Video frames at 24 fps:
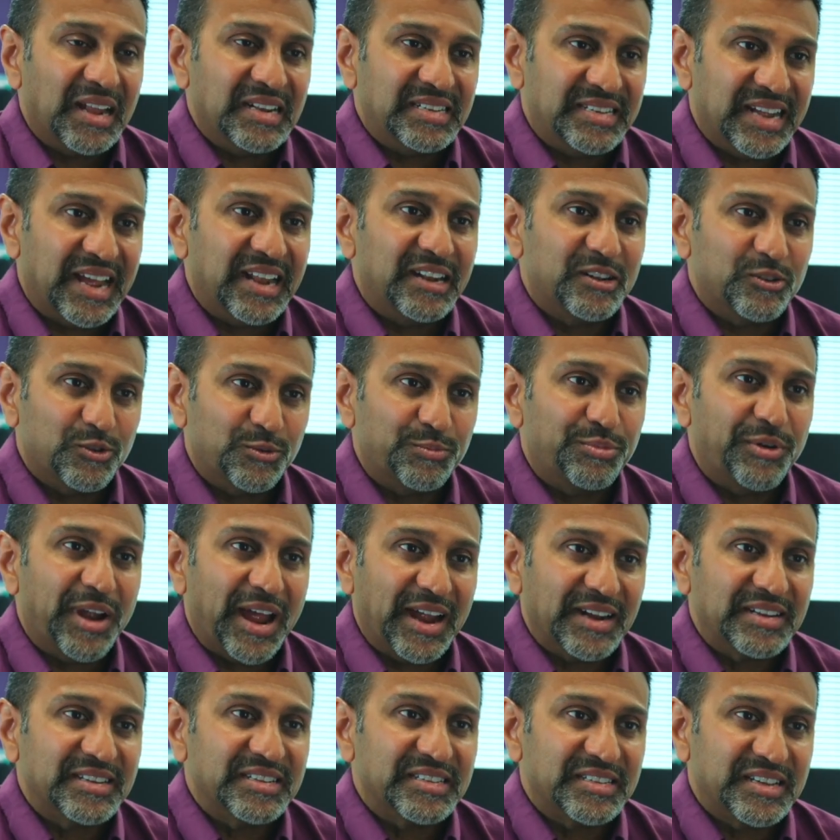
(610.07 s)
a dental
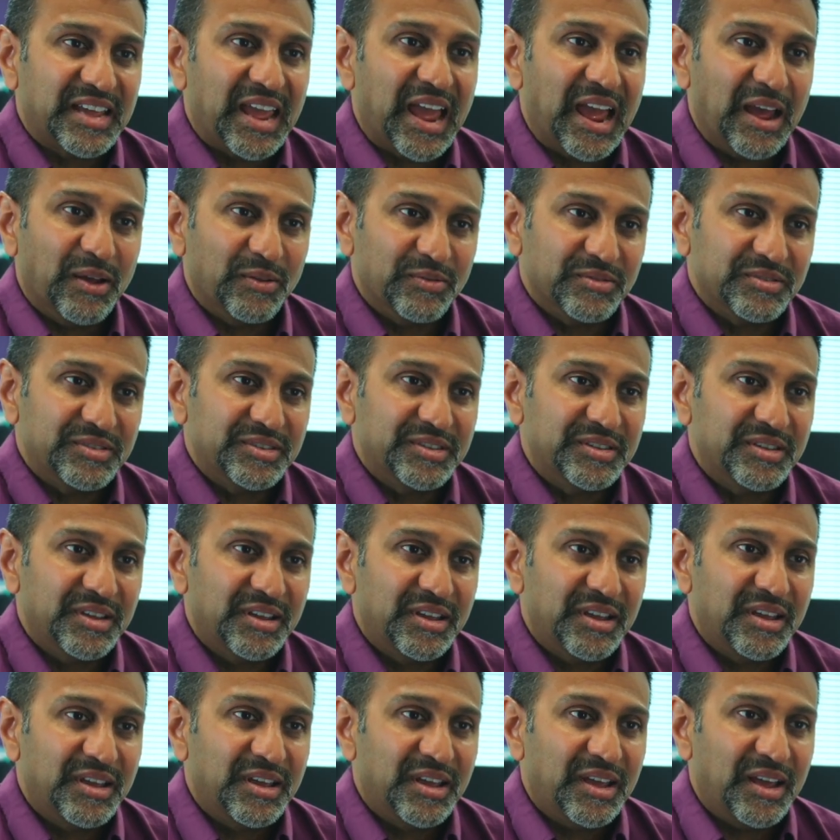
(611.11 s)
practice counts.
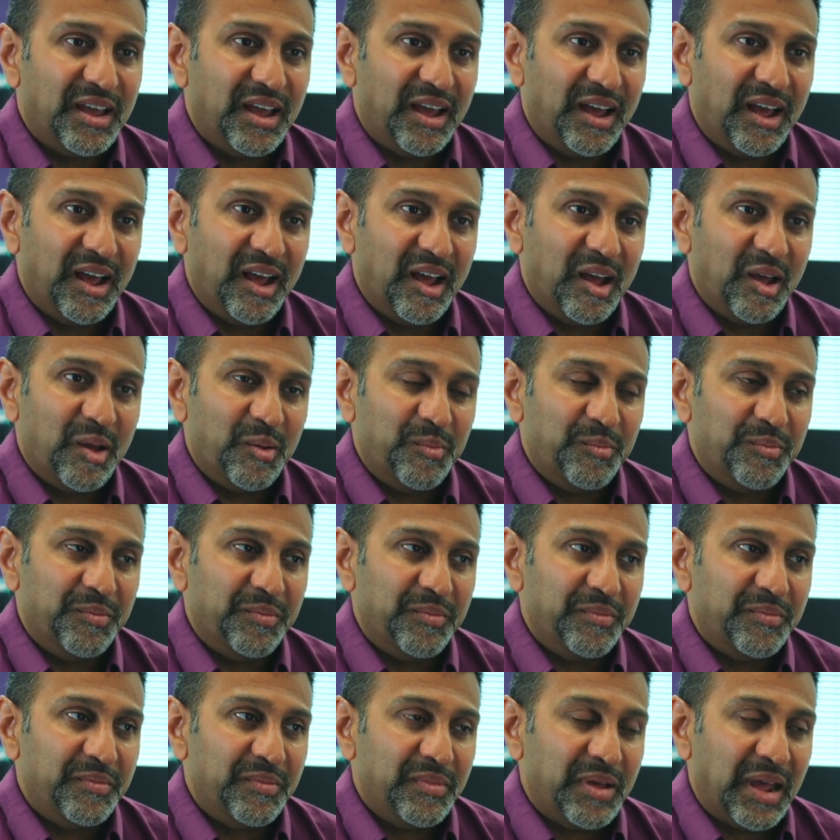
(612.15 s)

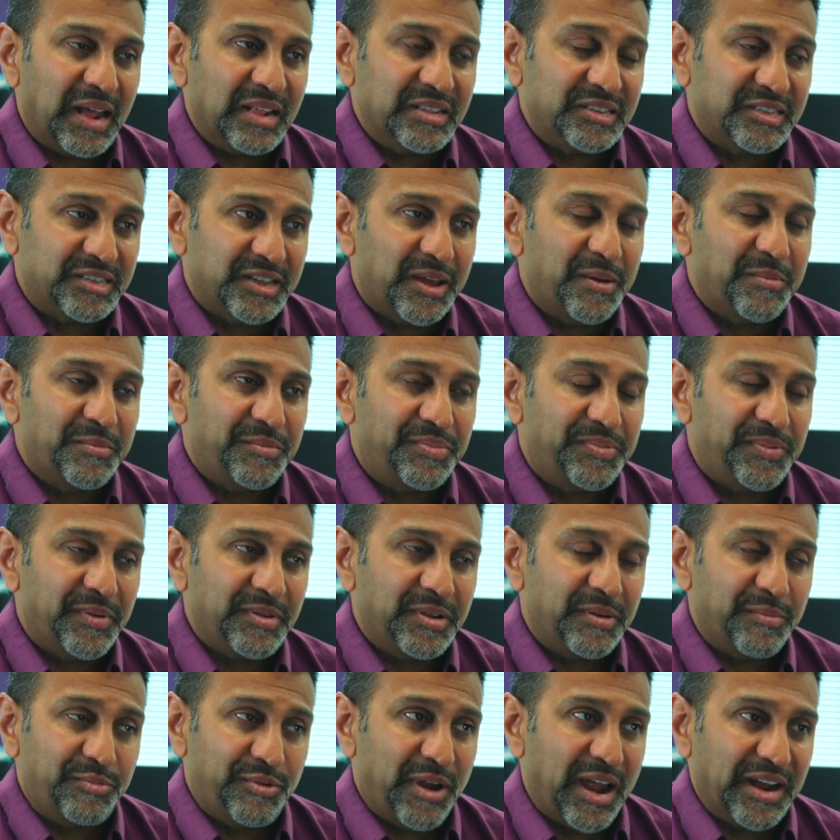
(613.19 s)
And some
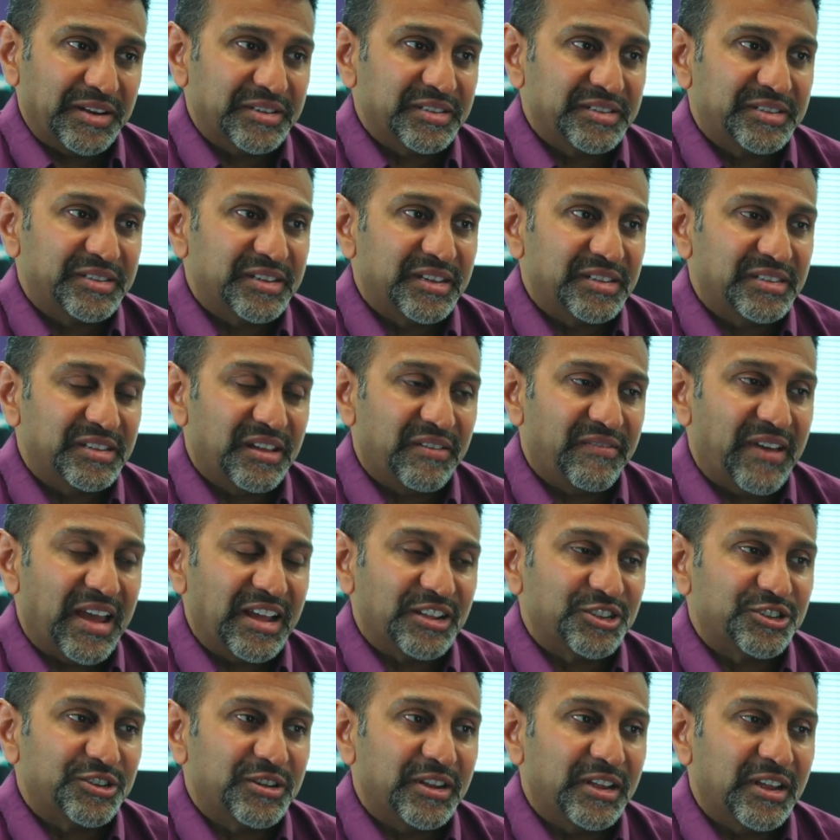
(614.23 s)
practices have
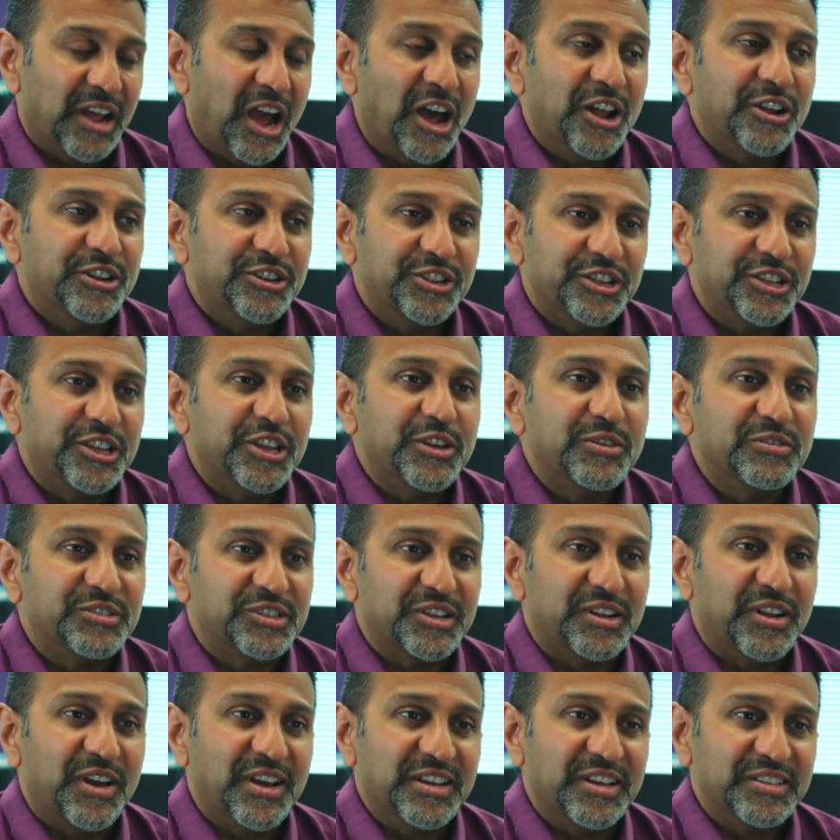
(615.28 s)
actually
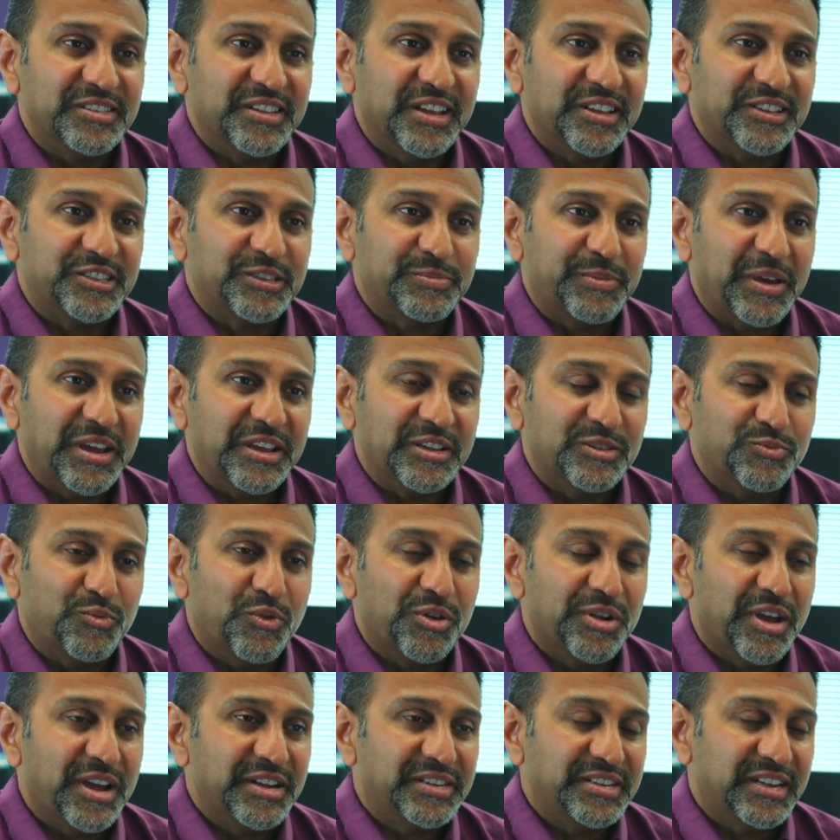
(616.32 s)
underutilized their space.
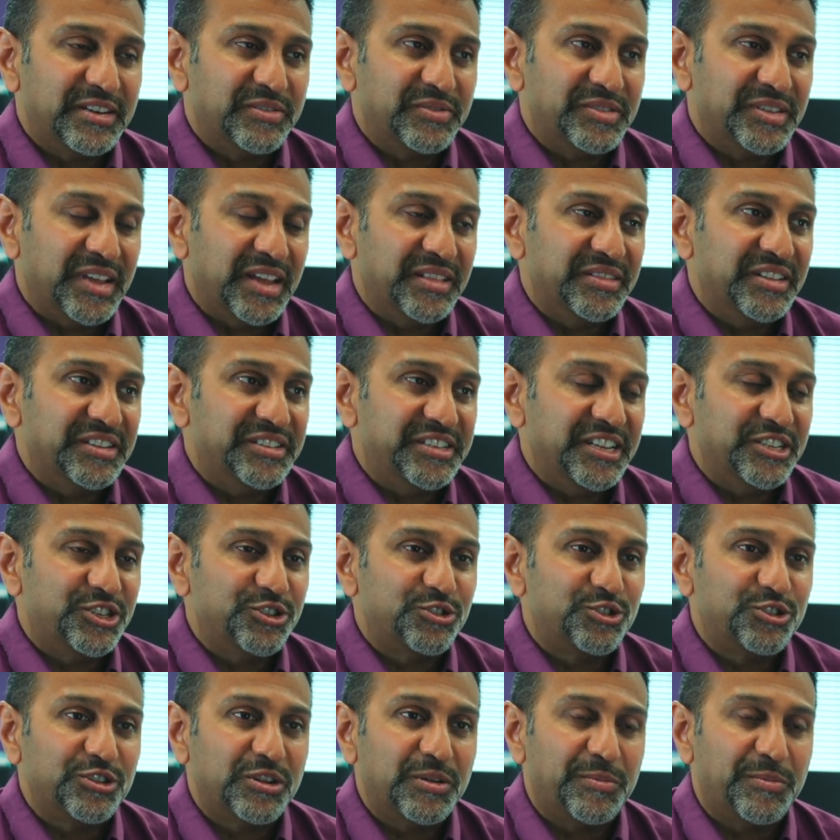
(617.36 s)
What I did was, in the digital